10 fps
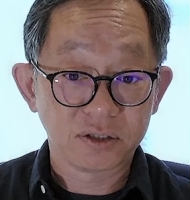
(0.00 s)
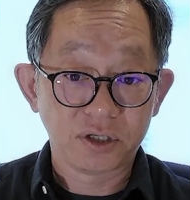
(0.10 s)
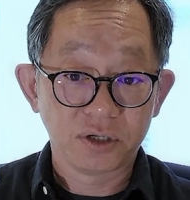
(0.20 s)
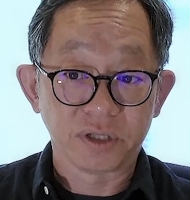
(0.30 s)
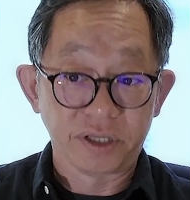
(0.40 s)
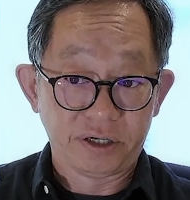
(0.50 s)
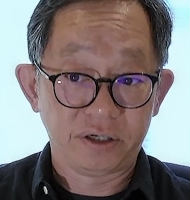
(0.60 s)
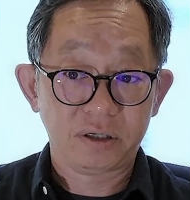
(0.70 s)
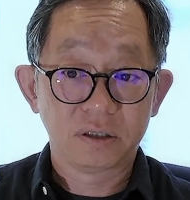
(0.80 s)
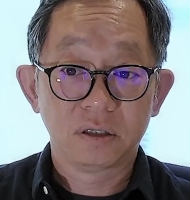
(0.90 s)
still there,
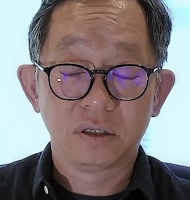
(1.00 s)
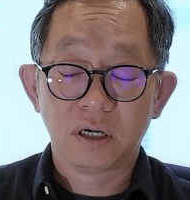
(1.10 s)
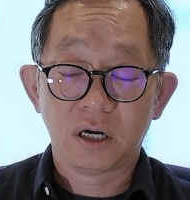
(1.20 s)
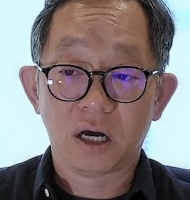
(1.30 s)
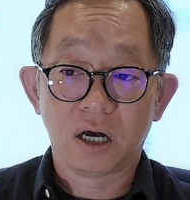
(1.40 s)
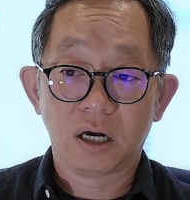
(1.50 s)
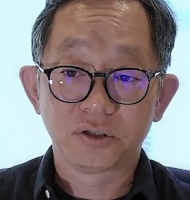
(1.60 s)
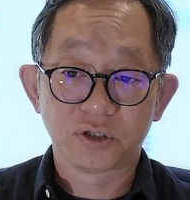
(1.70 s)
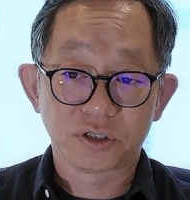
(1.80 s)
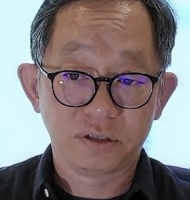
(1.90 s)

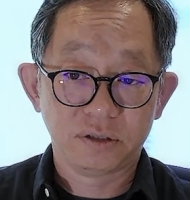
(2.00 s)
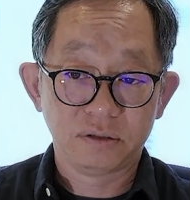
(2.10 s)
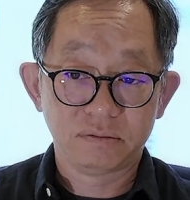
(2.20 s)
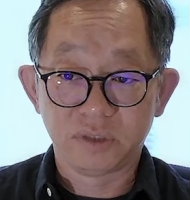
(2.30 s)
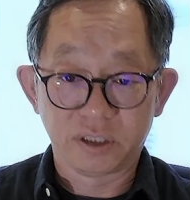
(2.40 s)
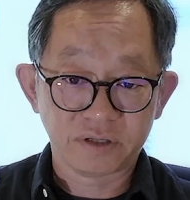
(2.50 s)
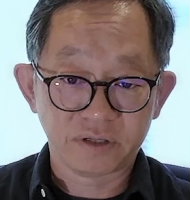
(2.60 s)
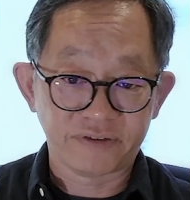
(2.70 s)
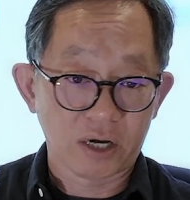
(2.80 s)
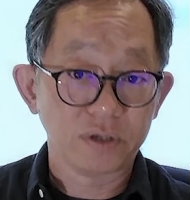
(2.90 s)
the
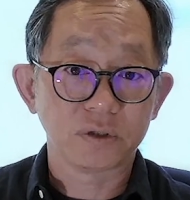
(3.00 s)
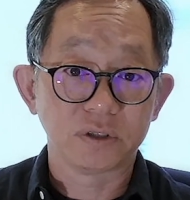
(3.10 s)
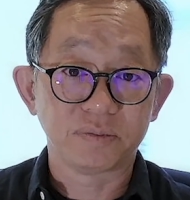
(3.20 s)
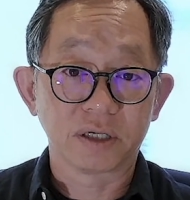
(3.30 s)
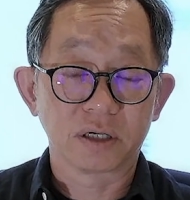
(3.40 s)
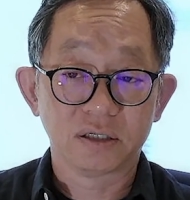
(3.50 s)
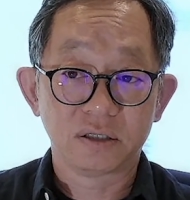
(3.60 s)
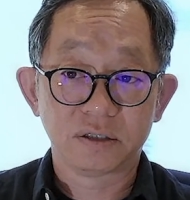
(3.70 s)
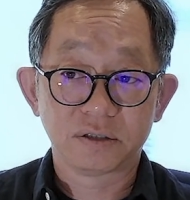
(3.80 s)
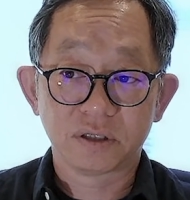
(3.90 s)
valuations being
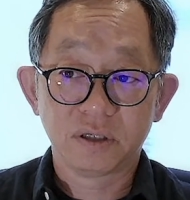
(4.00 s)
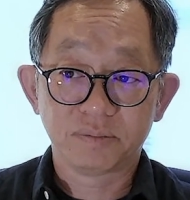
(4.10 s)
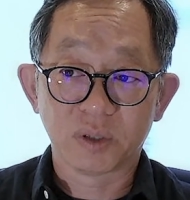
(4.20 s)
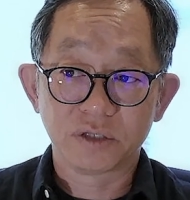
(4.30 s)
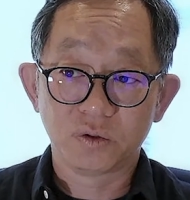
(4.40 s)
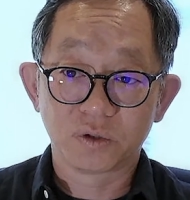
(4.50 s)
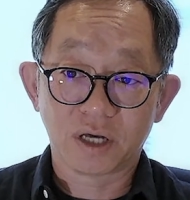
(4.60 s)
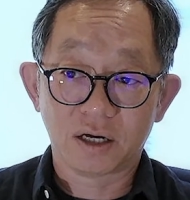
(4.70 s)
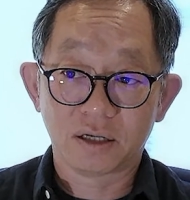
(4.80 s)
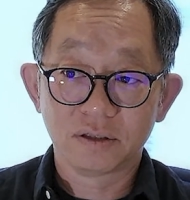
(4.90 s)
hurt. But once you
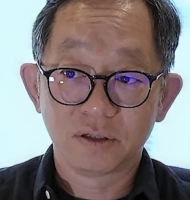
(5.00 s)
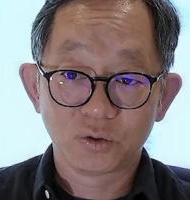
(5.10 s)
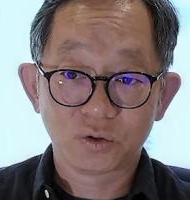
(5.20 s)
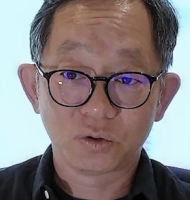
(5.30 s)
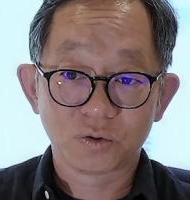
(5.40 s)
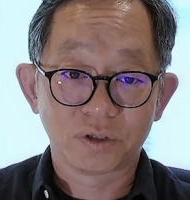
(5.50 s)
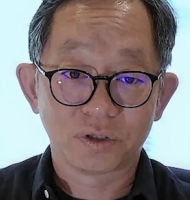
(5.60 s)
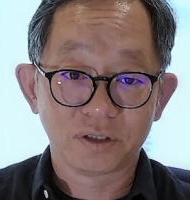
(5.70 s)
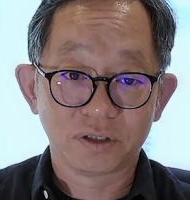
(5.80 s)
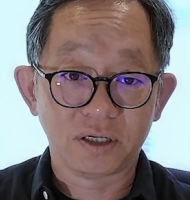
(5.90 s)
got to sort
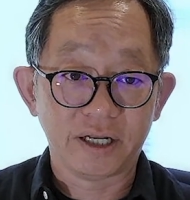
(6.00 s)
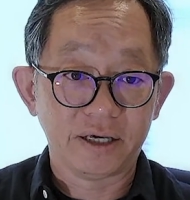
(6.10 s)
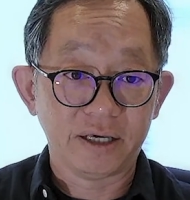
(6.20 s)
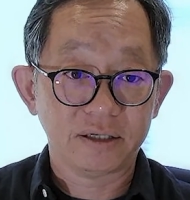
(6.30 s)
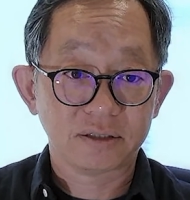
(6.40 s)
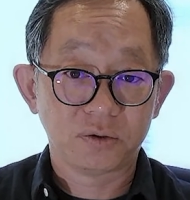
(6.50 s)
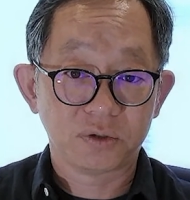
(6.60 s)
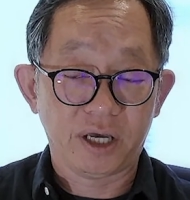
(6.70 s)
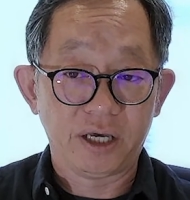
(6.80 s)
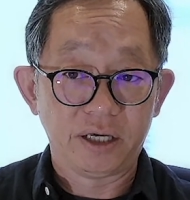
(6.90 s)
of the late
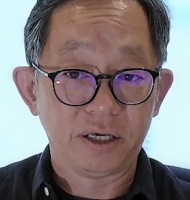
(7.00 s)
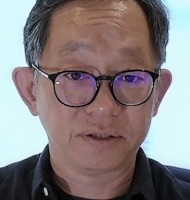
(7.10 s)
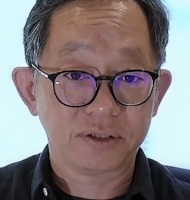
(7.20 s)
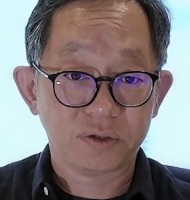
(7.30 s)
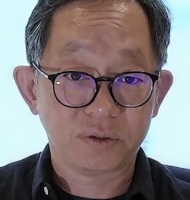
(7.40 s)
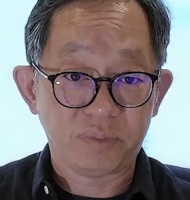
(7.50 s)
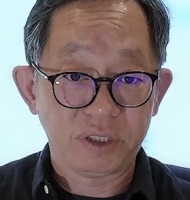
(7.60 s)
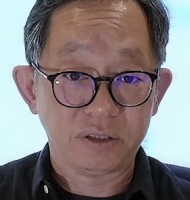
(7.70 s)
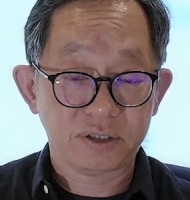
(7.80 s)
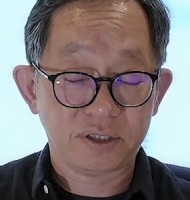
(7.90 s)
Series A and Series
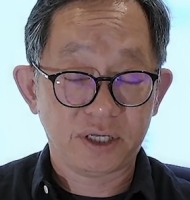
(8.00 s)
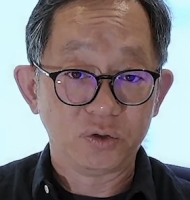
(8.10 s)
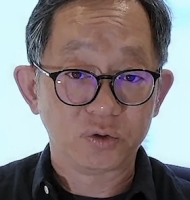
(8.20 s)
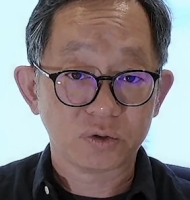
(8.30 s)
B stage,